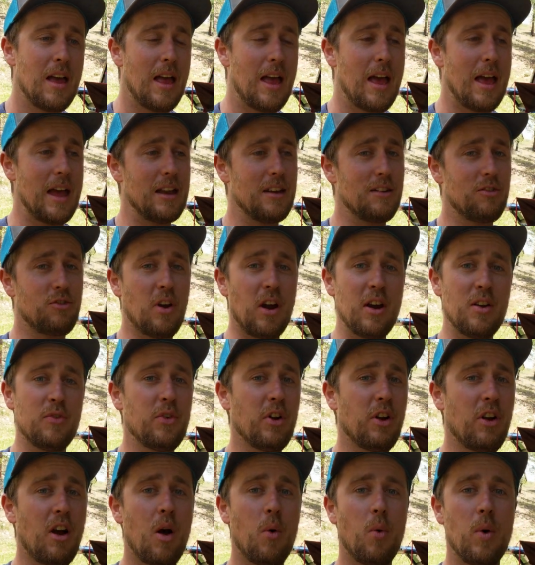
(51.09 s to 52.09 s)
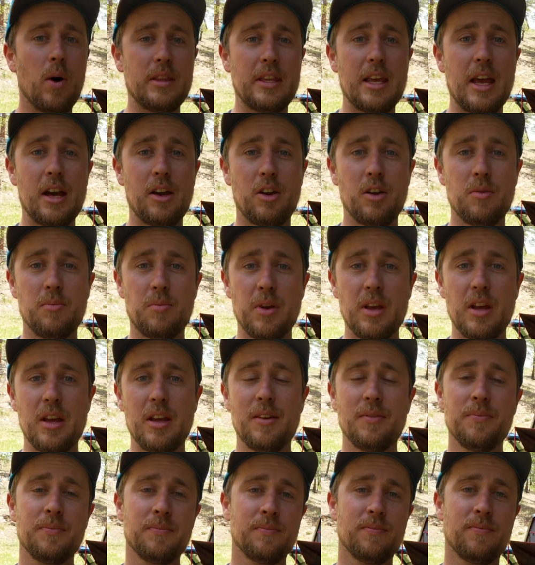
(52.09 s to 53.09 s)
and trying to figure out what that could
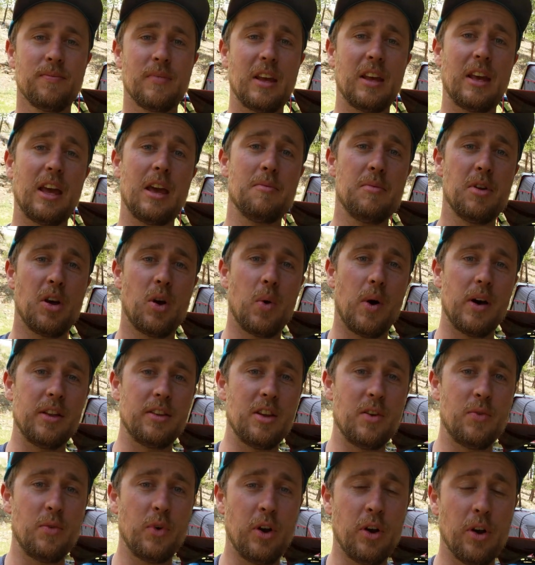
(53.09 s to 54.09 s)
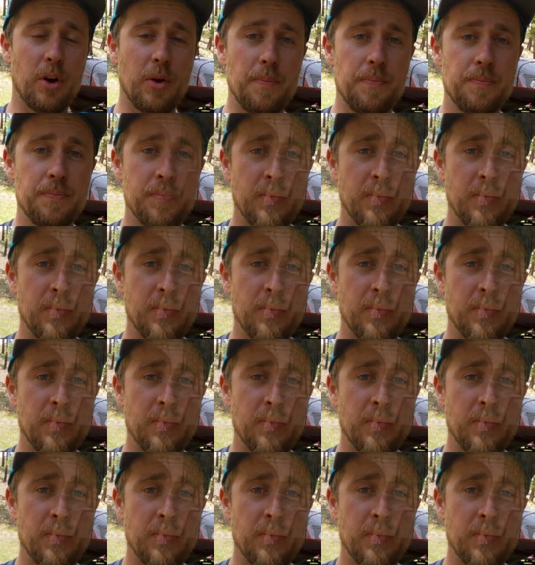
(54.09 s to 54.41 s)
be, it can be quite difficult.